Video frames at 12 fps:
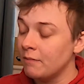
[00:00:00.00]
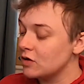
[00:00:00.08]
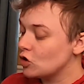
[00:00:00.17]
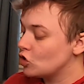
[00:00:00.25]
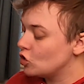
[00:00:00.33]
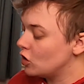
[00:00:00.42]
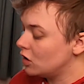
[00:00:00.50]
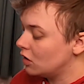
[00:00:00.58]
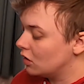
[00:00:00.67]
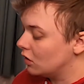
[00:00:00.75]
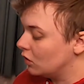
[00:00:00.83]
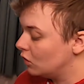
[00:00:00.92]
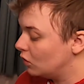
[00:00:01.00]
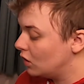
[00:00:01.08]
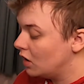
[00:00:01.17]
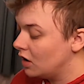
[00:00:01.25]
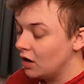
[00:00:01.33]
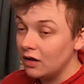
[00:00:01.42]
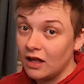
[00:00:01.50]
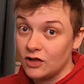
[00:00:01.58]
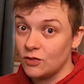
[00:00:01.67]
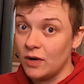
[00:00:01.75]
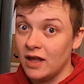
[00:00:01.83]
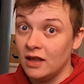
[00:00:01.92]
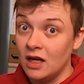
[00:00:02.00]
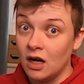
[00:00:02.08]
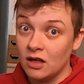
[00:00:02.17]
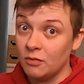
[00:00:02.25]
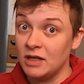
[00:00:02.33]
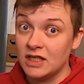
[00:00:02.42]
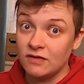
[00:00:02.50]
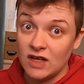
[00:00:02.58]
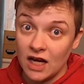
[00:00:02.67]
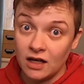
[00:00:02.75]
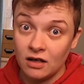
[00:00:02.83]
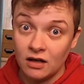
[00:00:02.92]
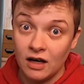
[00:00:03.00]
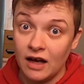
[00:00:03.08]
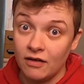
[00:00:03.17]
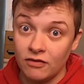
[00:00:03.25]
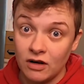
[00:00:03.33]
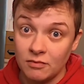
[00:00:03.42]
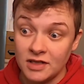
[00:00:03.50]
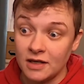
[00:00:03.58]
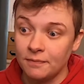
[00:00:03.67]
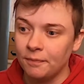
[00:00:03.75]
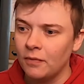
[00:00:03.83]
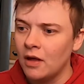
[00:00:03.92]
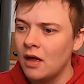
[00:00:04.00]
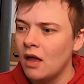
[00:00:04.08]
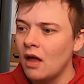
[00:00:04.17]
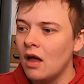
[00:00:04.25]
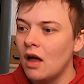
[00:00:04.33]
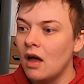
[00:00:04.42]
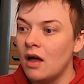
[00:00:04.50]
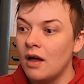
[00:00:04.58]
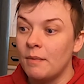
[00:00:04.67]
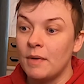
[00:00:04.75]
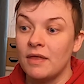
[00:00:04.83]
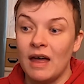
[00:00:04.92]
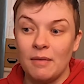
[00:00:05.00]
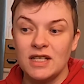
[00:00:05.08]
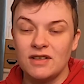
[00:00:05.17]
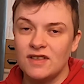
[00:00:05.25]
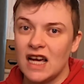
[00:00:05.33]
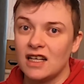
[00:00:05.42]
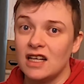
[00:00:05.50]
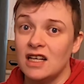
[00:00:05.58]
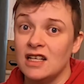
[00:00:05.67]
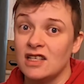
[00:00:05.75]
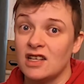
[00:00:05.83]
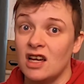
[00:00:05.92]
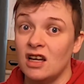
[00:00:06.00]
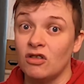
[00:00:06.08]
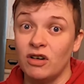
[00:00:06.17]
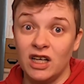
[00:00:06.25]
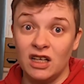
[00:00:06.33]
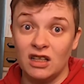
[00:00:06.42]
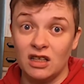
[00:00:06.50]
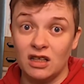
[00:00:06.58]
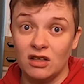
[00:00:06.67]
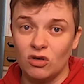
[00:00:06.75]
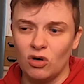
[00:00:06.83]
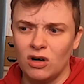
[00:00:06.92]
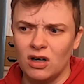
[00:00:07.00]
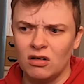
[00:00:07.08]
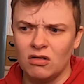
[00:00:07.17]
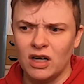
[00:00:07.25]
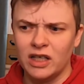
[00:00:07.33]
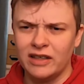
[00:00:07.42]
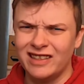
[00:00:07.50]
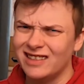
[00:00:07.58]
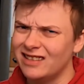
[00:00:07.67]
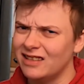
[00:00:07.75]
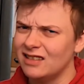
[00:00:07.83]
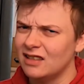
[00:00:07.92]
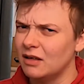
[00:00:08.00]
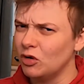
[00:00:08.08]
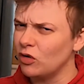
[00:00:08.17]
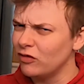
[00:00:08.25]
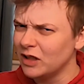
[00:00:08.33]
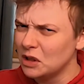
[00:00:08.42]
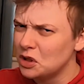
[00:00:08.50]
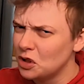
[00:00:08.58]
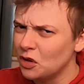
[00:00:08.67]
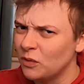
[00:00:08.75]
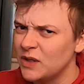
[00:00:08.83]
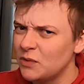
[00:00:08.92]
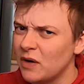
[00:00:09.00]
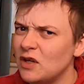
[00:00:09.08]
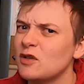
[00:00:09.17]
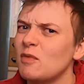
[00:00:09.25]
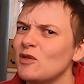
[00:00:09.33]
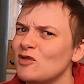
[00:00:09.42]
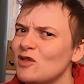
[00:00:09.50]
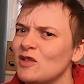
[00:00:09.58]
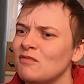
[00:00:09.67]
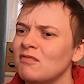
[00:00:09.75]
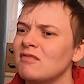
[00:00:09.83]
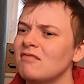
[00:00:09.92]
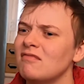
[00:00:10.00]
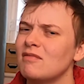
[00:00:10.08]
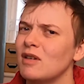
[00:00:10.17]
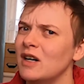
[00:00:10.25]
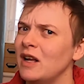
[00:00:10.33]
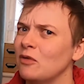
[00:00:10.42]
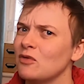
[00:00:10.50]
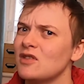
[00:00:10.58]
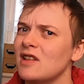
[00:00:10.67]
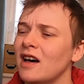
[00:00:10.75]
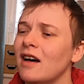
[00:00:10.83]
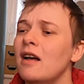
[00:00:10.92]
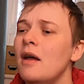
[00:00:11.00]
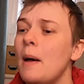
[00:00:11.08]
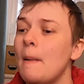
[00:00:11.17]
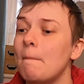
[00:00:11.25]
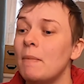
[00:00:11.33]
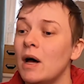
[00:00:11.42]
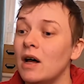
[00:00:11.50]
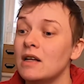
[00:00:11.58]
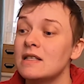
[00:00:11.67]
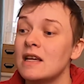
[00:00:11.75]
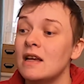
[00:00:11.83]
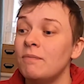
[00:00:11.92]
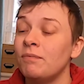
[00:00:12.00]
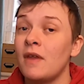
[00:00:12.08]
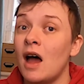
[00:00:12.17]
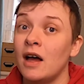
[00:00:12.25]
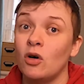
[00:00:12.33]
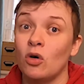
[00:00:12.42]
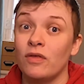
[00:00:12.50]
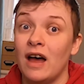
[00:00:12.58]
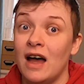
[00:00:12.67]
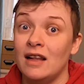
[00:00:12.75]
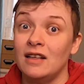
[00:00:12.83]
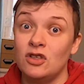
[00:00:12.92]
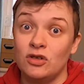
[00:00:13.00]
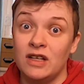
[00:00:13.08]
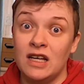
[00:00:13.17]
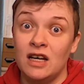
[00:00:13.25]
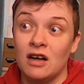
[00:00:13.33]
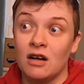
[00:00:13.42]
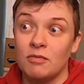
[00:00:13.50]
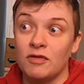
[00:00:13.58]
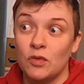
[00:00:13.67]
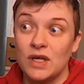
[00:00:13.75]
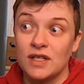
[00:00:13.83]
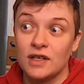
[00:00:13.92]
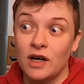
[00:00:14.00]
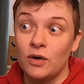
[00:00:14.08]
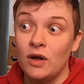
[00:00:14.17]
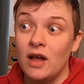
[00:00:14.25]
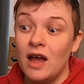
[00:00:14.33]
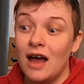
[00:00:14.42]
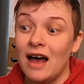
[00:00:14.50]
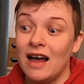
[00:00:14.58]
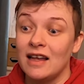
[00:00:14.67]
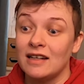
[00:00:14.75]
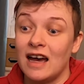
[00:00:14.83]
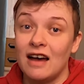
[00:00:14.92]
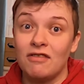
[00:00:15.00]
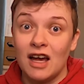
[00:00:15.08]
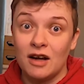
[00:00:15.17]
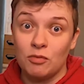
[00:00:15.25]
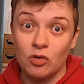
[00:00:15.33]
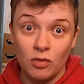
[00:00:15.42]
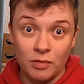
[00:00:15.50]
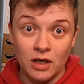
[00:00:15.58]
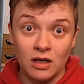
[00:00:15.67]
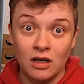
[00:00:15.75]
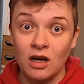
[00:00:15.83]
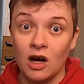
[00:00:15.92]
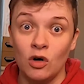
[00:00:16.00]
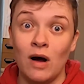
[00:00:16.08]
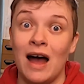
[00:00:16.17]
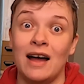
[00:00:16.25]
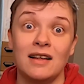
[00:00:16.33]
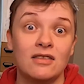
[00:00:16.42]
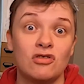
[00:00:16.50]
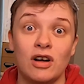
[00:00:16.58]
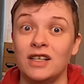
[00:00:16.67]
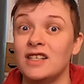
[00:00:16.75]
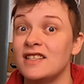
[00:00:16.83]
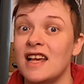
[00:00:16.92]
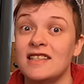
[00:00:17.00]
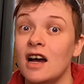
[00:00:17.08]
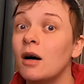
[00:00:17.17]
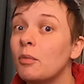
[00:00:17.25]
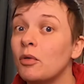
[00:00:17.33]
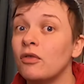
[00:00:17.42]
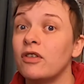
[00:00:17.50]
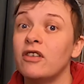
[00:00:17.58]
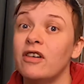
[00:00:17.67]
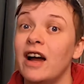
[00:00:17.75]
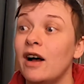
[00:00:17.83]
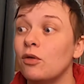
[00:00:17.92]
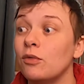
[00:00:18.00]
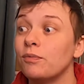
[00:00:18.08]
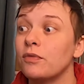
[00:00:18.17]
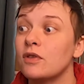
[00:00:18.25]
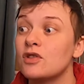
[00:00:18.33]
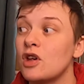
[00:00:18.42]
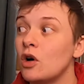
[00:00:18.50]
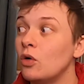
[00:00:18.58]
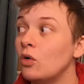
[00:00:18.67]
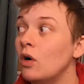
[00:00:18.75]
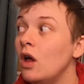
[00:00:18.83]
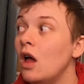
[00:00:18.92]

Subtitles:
So that's where the other piece of tech I have comes in. That piece of tech is a CRICUT or a CRICUT. I'm not really sure which way you're supposed to pronounce that, but I got that literally a couple of weeks ago, and I haven't had a proper go at trying to set it up or figure it out, so